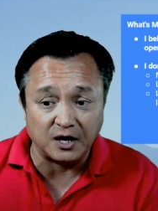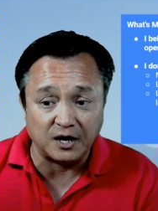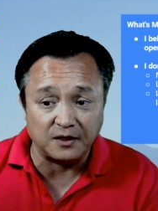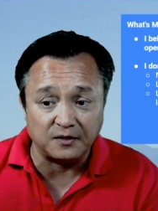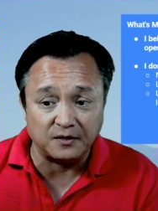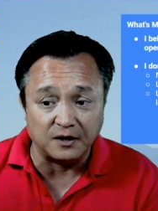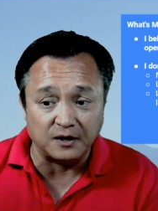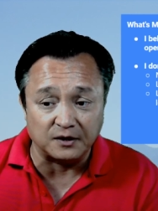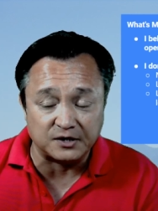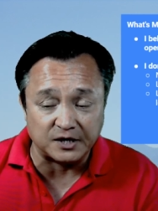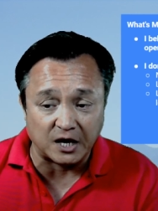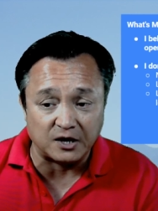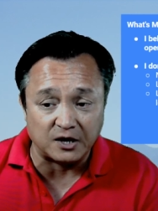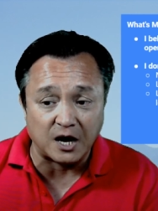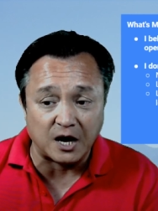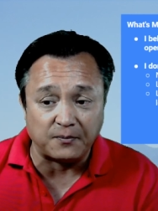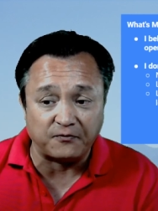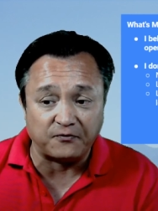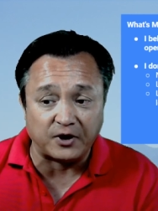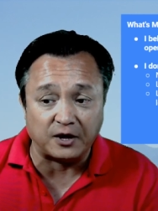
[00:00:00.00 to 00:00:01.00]
the Town of
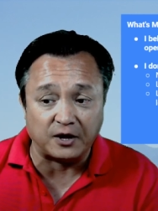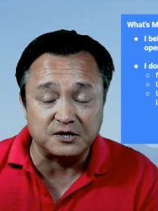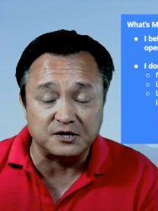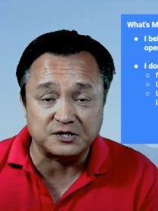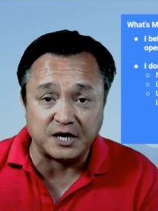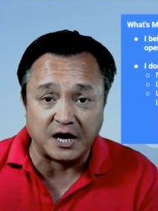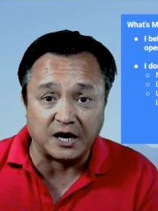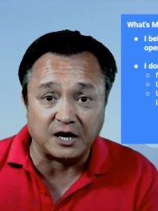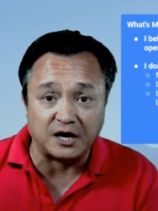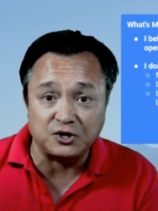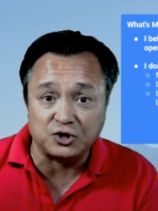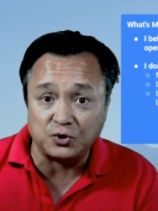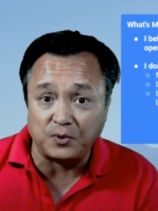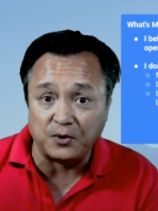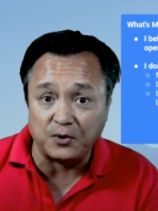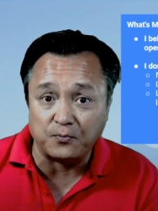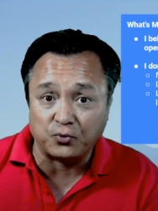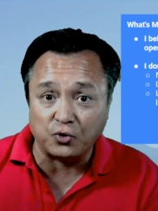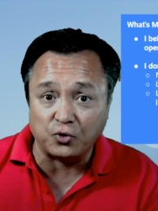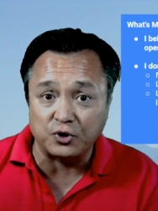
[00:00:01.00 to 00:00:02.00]
Apple Valley is taking to be
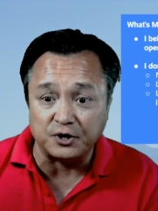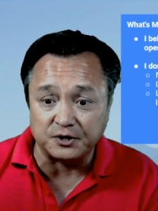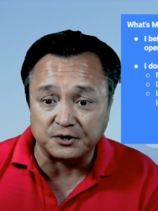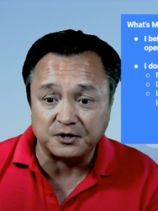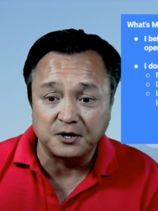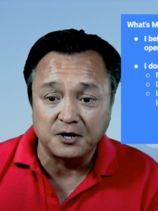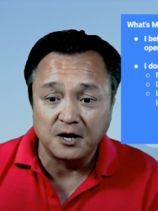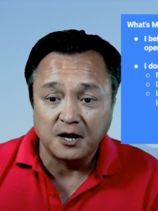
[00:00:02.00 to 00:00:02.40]
prudent.